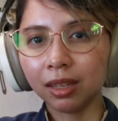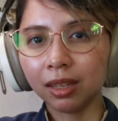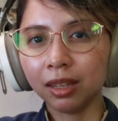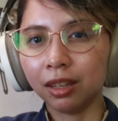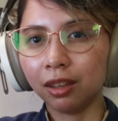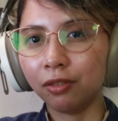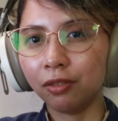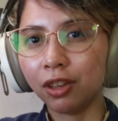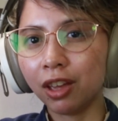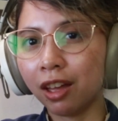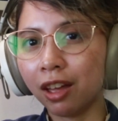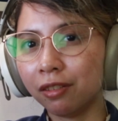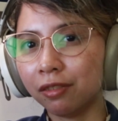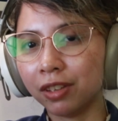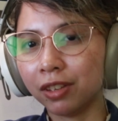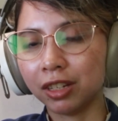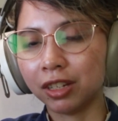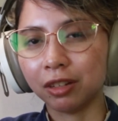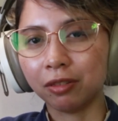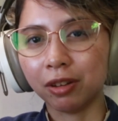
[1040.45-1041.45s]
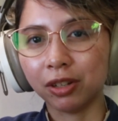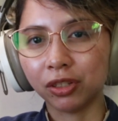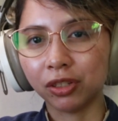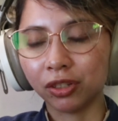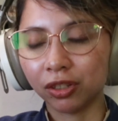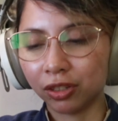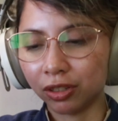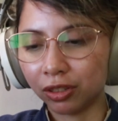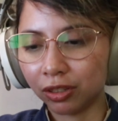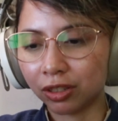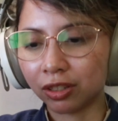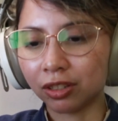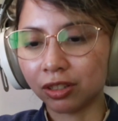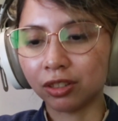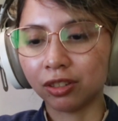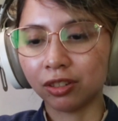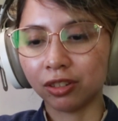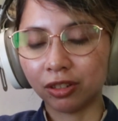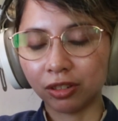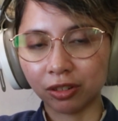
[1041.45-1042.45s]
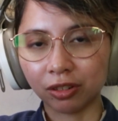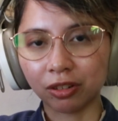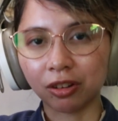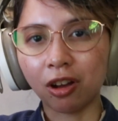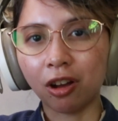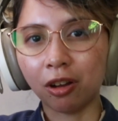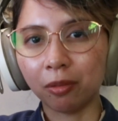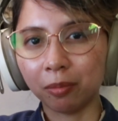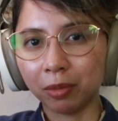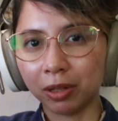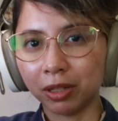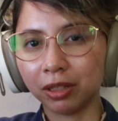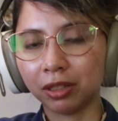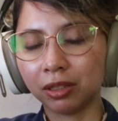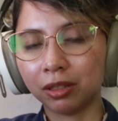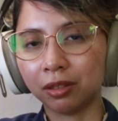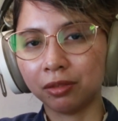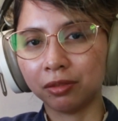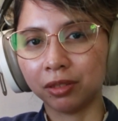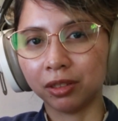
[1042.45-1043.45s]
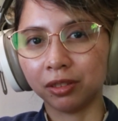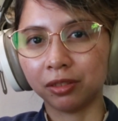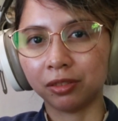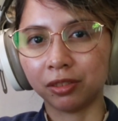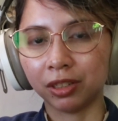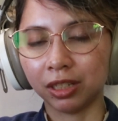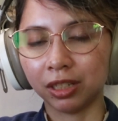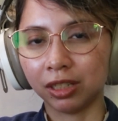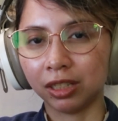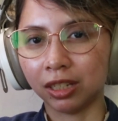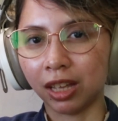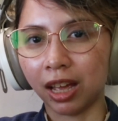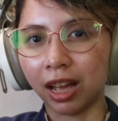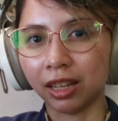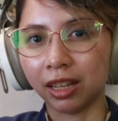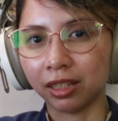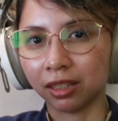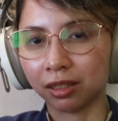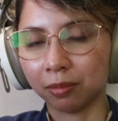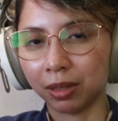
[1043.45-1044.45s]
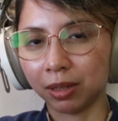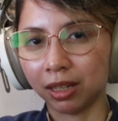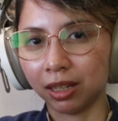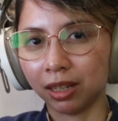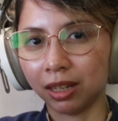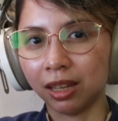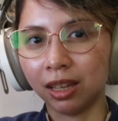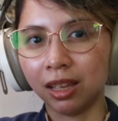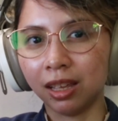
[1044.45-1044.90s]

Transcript: If you have any questions, concerns, or comments, feel free to ask me.